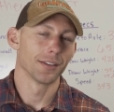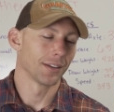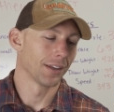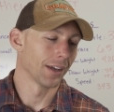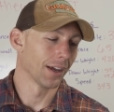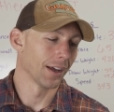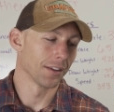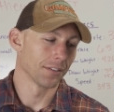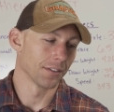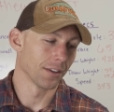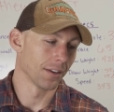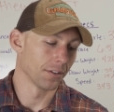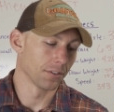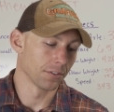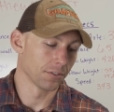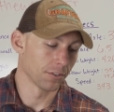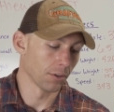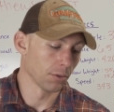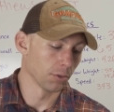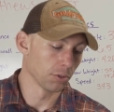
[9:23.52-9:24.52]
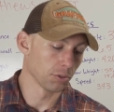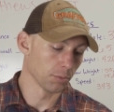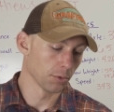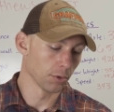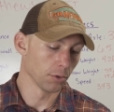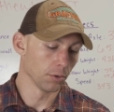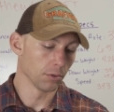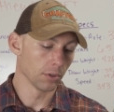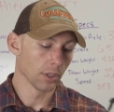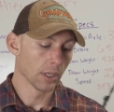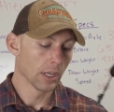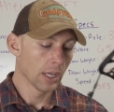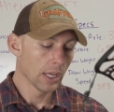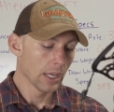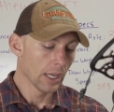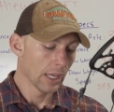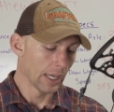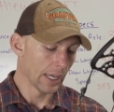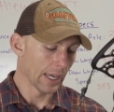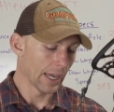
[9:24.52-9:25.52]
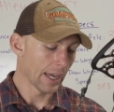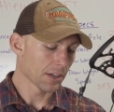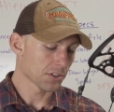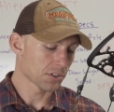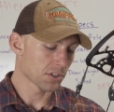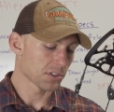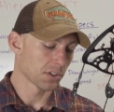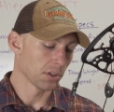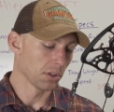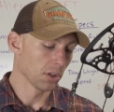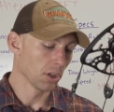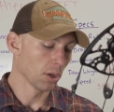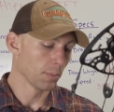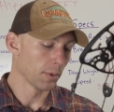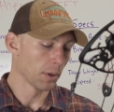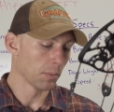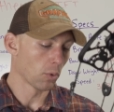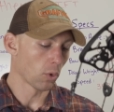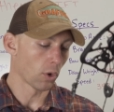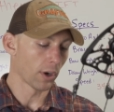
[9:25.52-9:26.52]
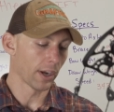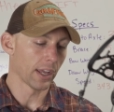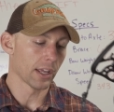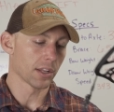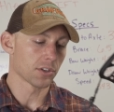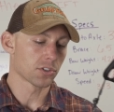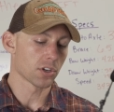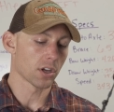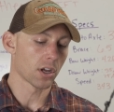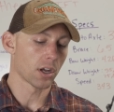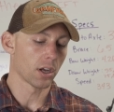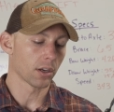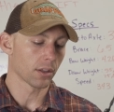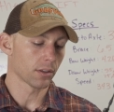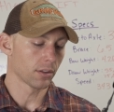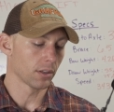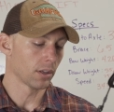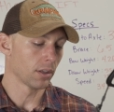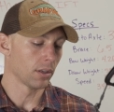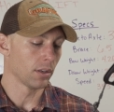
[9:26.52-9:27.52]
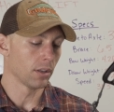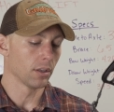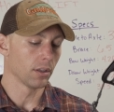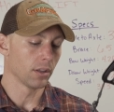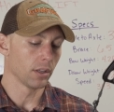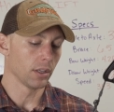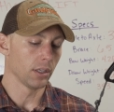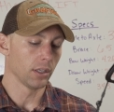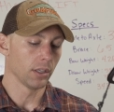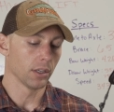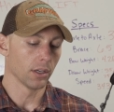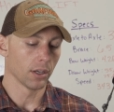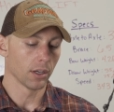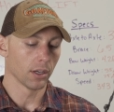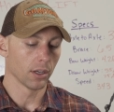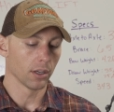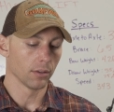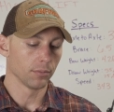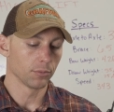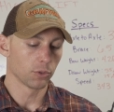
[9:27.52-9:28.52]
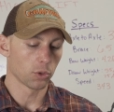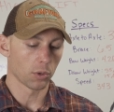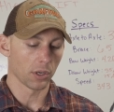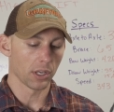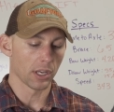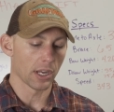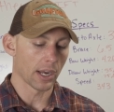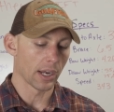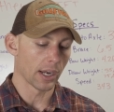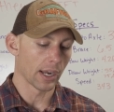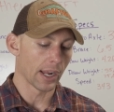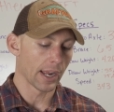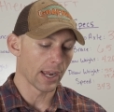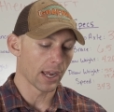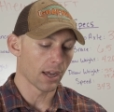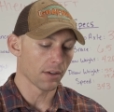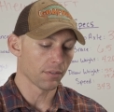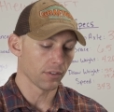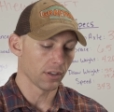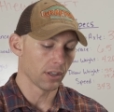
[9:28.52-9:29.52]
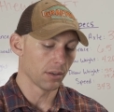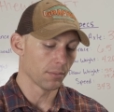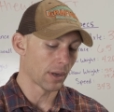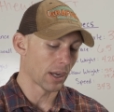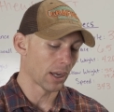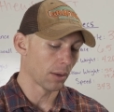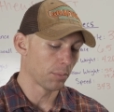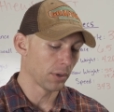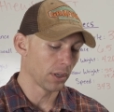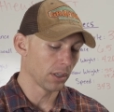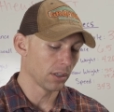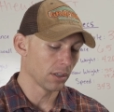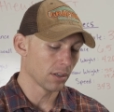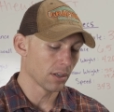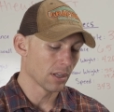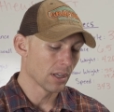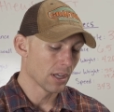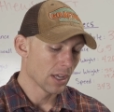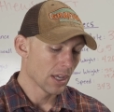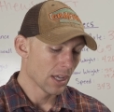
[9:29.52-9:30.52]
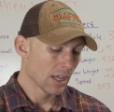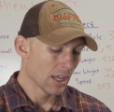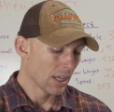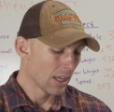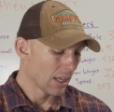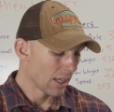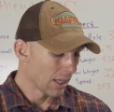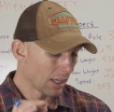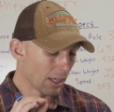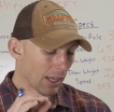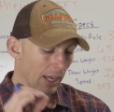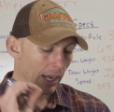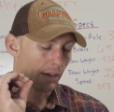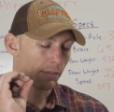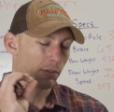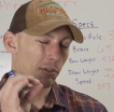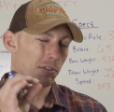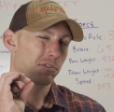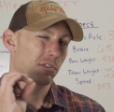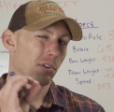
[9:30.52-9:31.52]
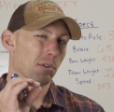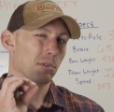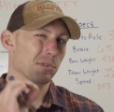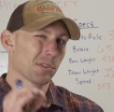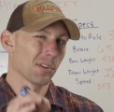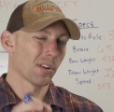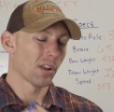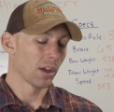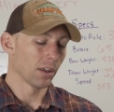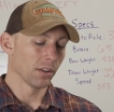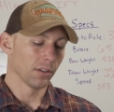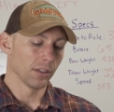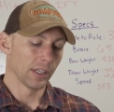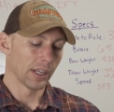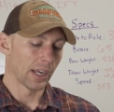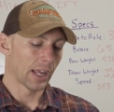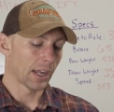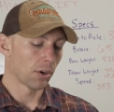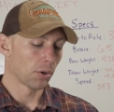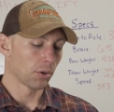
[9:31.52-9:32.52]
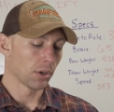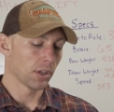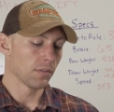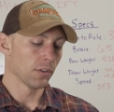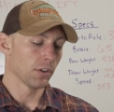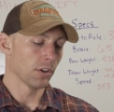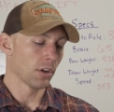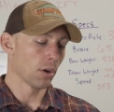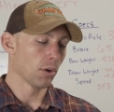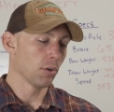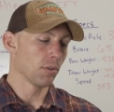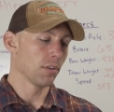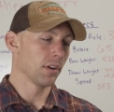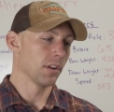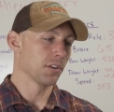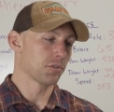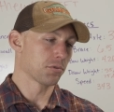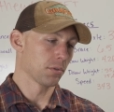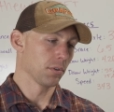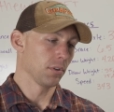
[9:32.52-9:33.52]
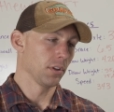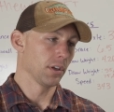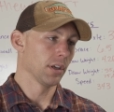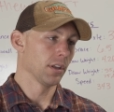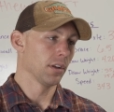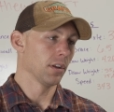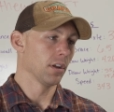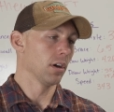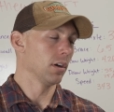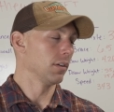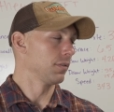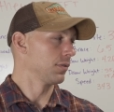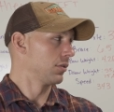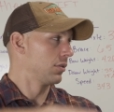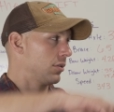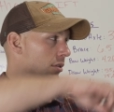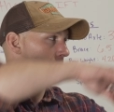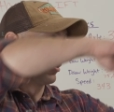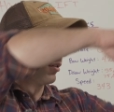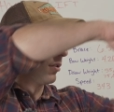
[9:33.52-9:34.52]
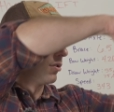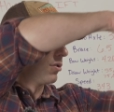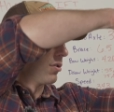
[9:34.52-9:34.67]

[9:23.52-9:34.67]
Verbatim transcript: Guys, that is so smooth. It has just a little bit more hand shock than the 29.5, in my opinion. Ever so slightly, and I don't even know that it's really enough to